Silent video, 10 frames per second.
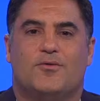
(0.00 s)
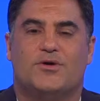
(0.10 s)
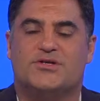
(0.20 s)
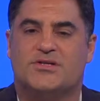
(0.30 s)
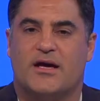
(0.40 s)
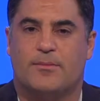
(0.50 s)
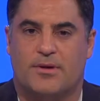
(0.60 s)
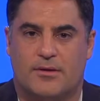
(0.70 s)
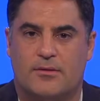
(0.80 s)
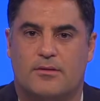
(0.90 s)
We just had a
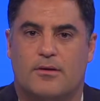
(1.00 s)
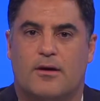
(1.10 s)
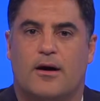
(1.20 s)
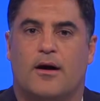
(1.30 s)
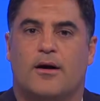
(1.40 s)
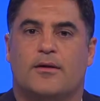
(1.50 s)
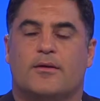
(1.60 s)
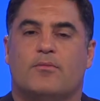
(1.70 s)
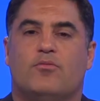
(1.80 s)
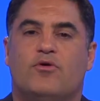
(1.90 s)
bill on
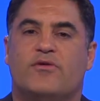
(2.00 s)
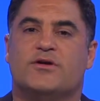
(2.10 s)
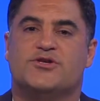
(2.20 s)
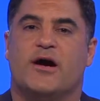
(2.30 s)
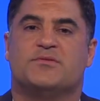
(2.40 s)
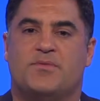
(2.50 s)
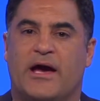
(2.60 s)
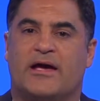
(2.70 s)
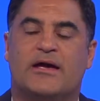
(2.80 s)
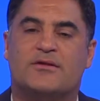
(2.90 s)
moving jobs
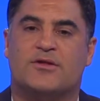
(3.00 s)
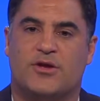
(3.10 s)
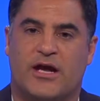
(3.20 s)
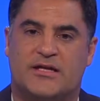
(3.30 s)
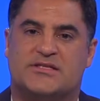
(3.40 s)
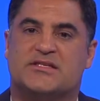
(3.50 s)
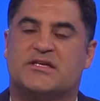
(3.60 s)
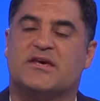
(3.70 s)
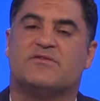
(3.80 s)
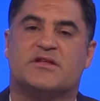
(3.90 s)
back into the United States
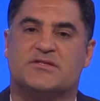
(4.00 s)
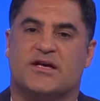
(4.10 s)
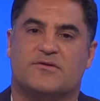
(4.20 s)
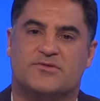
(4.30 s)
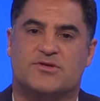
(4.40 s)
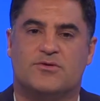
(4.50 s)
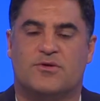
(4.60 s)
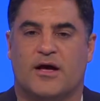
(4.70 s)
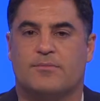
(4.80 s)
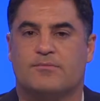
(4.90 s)
and giving the incentives to do
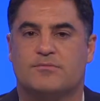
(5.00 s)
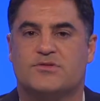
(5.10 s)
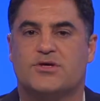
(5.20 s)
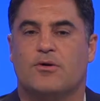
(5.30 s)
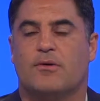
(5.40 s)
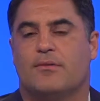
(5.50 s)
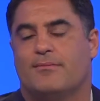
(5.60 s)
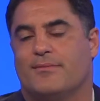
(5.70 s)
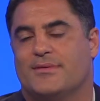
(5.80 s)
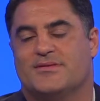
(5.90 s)
that. So
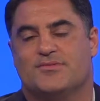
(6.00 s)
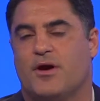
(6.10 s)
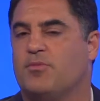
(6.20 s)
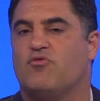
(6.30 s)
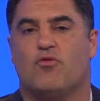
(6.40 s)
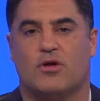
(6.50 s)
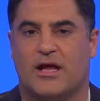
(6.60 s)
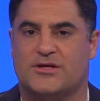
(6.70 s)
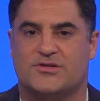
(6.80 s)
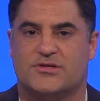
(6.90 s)
right before
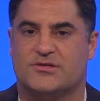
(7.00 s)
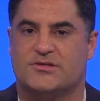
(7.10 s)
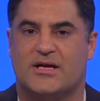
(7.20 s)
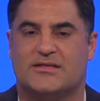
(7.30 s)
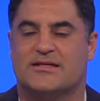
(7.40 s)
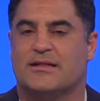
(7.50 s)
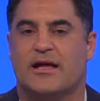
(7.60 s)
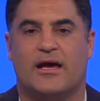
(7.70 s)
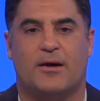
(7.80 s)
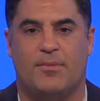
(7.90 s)
elections, that's a
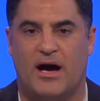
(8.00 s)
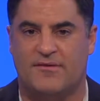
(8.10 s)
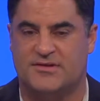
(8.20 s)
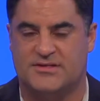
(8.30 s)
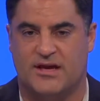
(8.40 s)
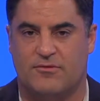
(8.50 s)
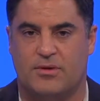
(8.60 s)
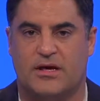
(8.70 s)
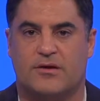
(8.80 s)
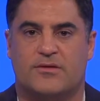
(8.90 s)
layup. Obviously,
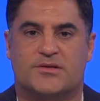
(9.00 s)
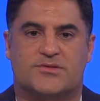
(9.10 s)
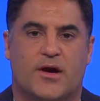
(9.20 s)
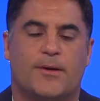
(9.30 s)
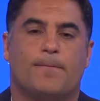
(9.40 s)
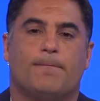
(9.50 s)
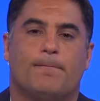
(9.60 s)
everybody agrees, right?